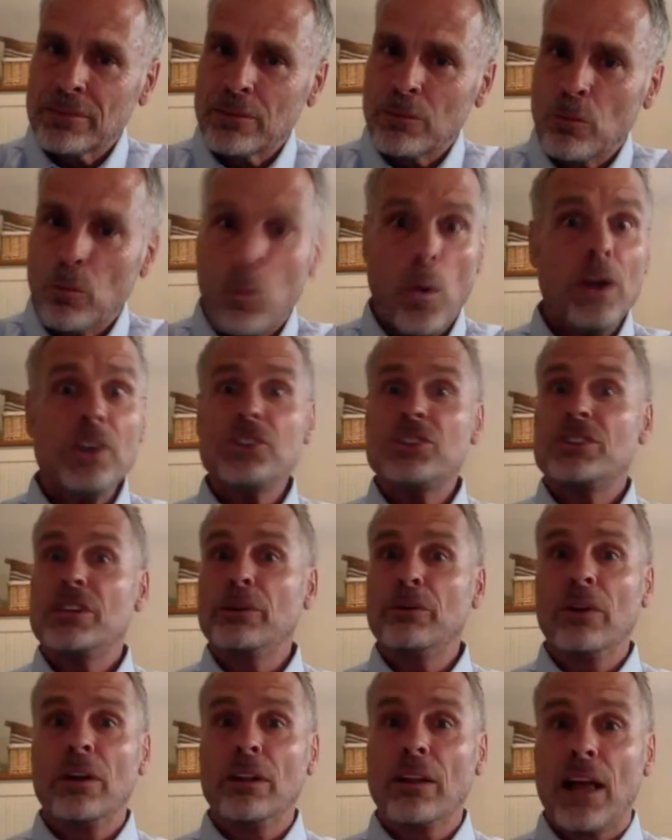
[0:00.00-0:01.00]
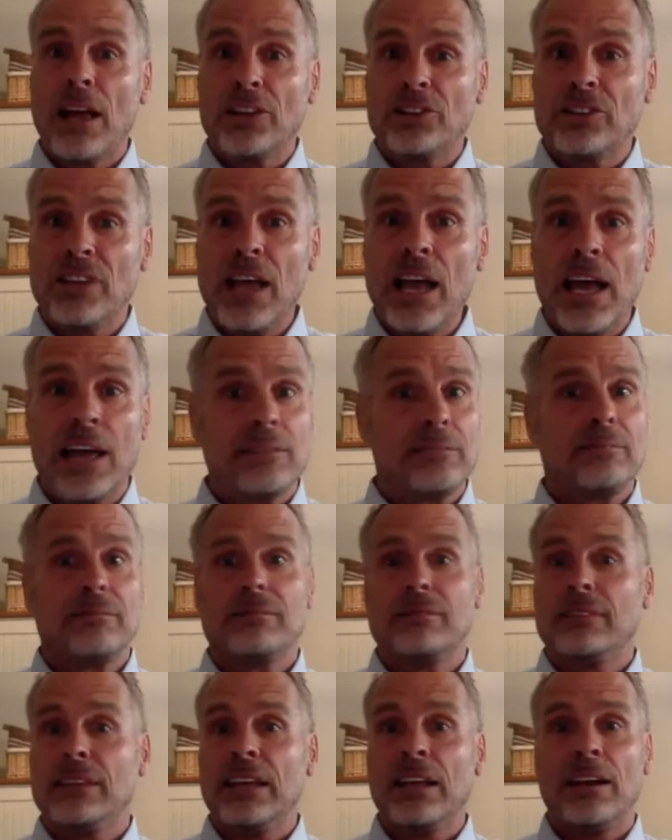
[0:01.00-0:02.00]
Once she realized that,
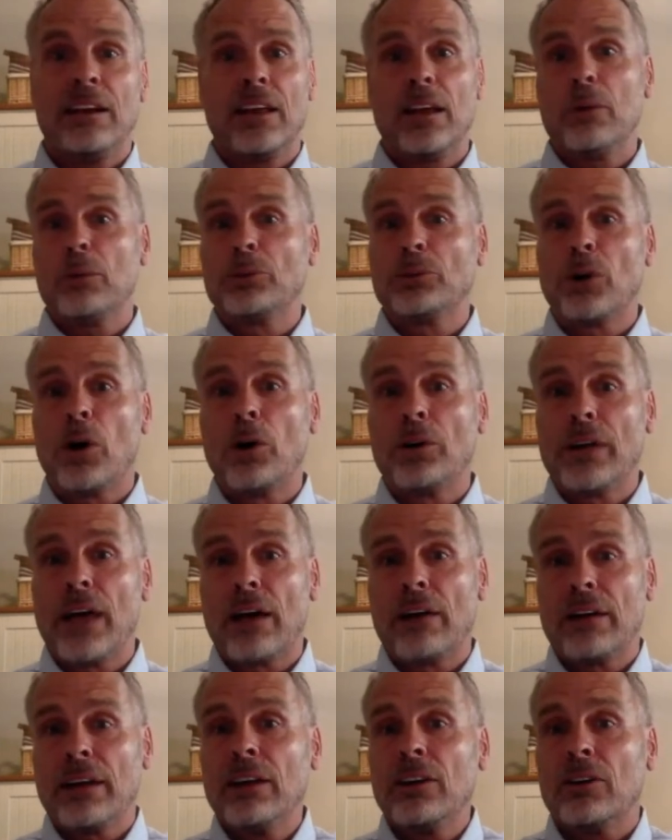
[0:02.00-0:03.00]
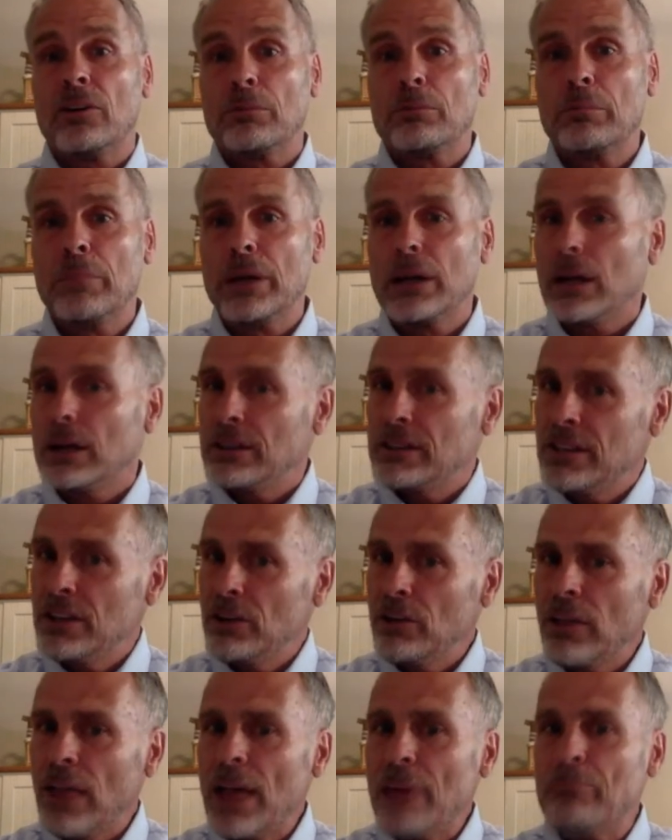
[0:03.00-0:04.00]
it, it was all downhill. But
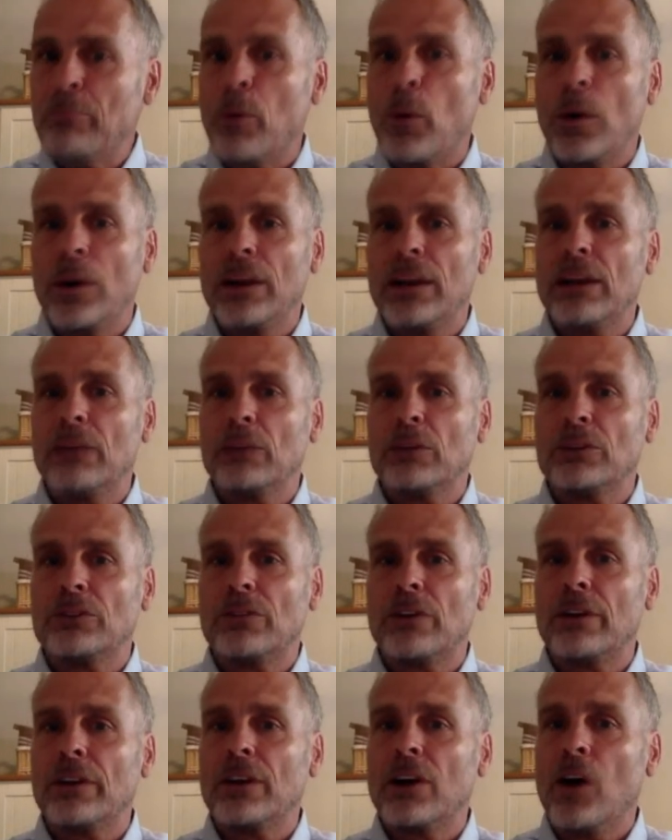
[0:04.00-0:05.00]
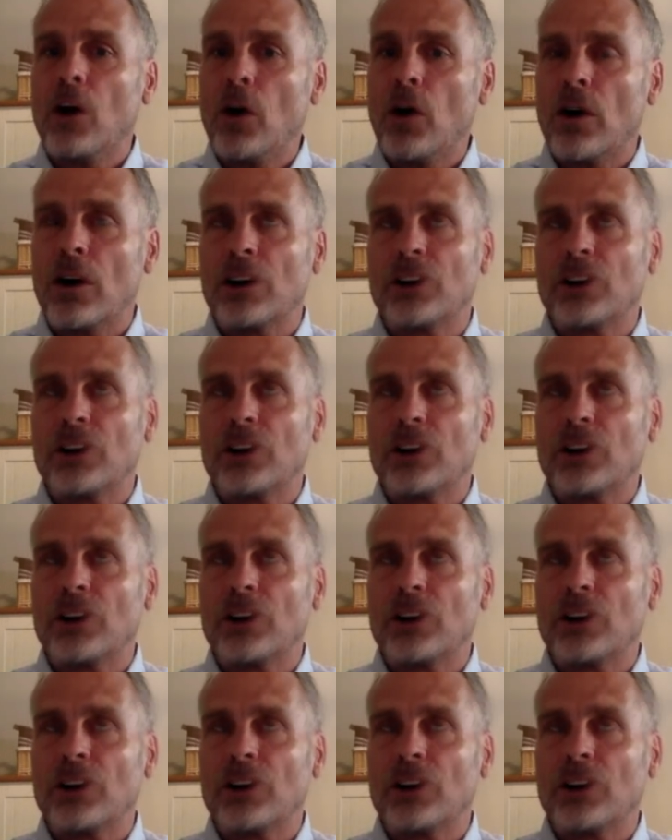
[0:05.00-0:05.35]
until that point, it was very hard.